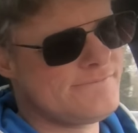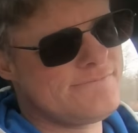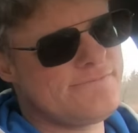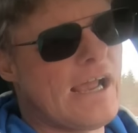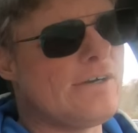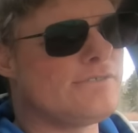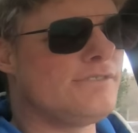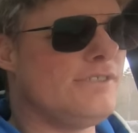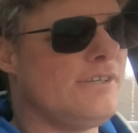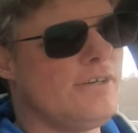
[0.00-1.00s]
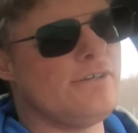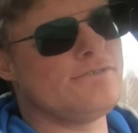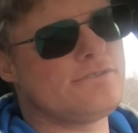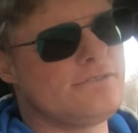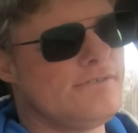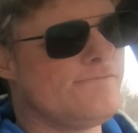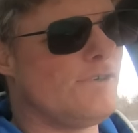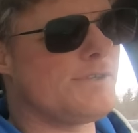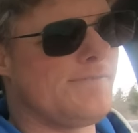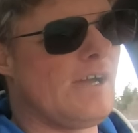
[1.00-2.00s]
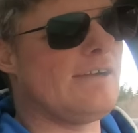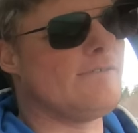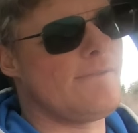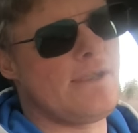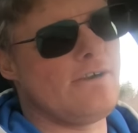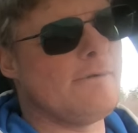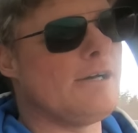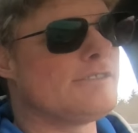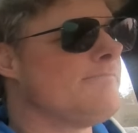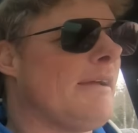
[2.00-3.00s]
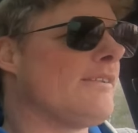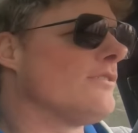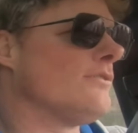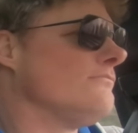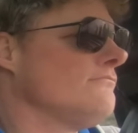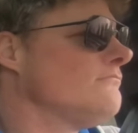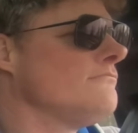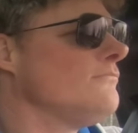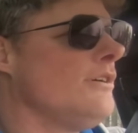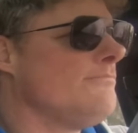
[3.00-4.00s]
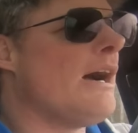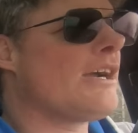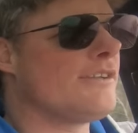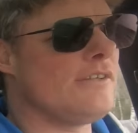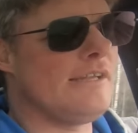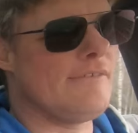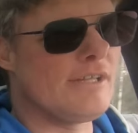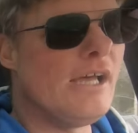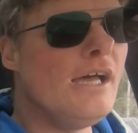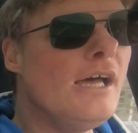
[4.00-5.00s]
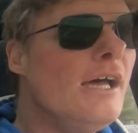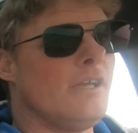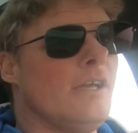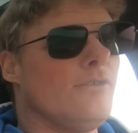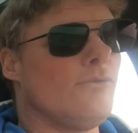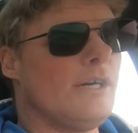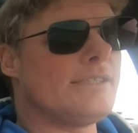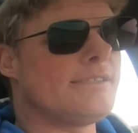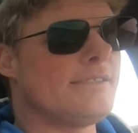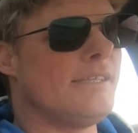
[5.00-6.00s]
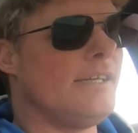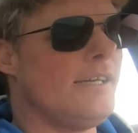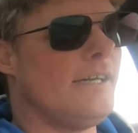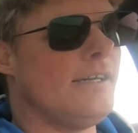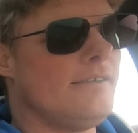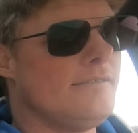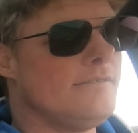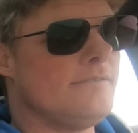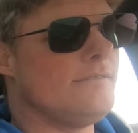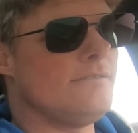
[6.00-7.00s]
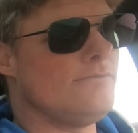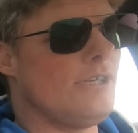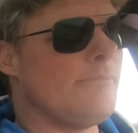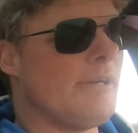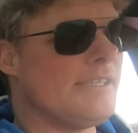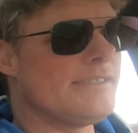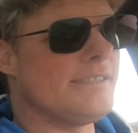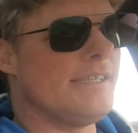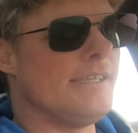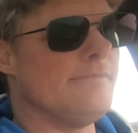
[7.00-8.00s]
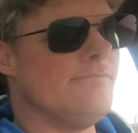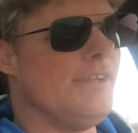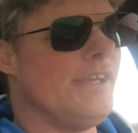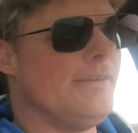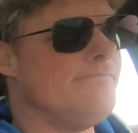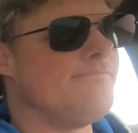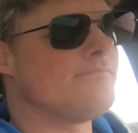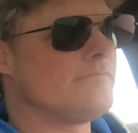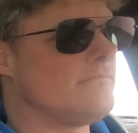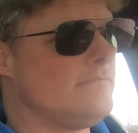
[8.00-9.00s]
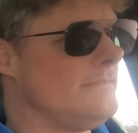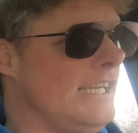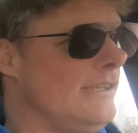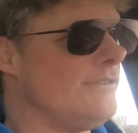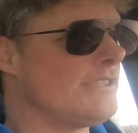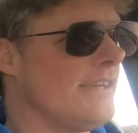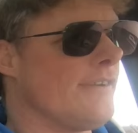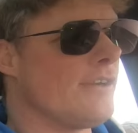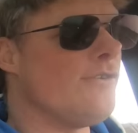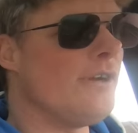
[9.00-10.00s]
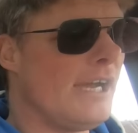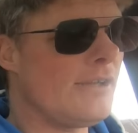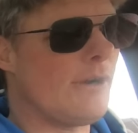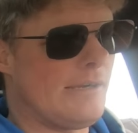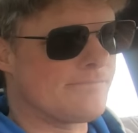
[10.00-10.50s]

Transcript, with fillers: thousand euros, forty-five or thereabouts, depending on what market you live in and what uh, rebates the the dealer is giving you. Anyway,